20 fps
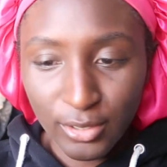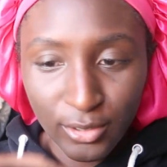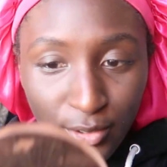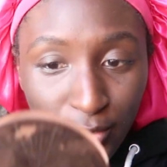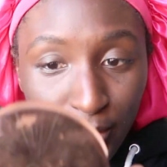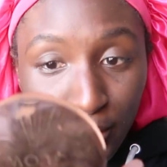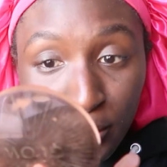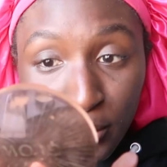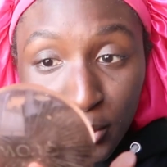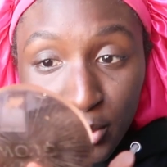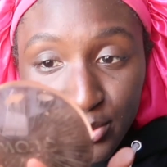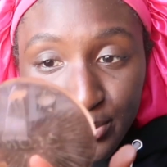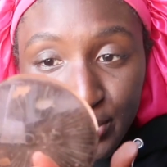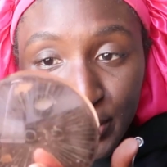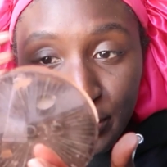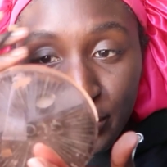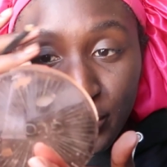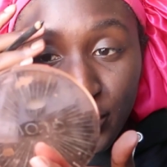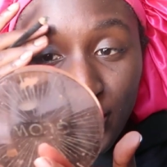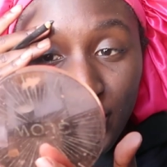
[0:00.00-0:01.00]
you know, most
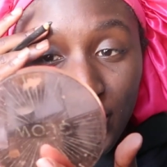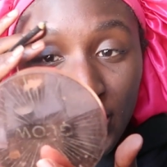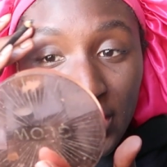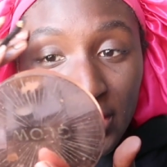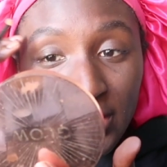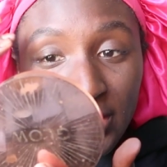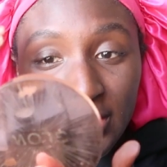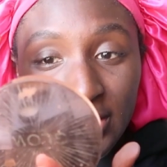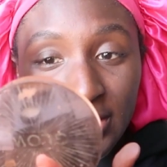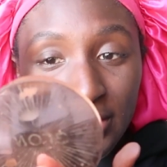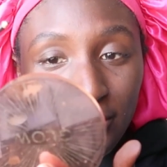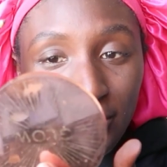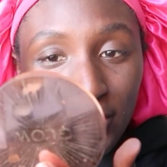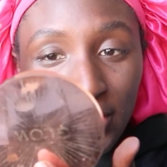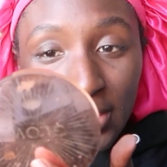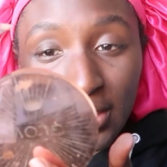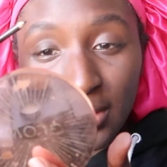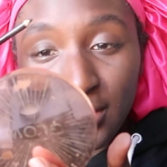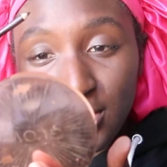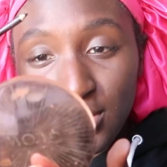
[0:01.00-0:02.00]
people kind of give
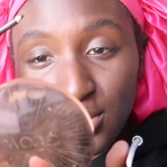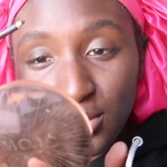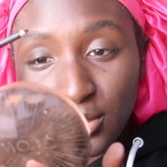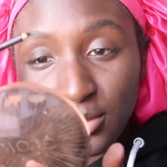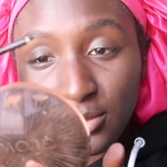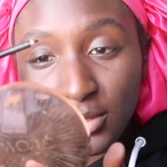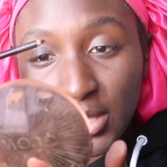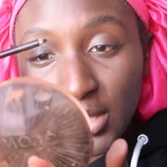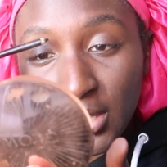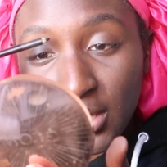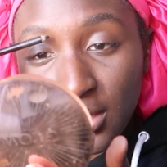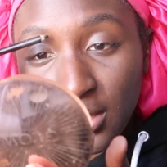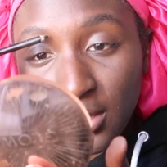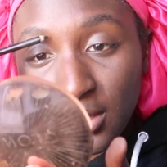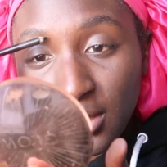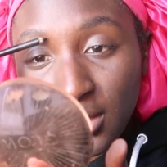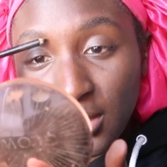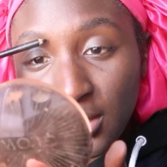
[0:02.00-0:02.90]
the answer like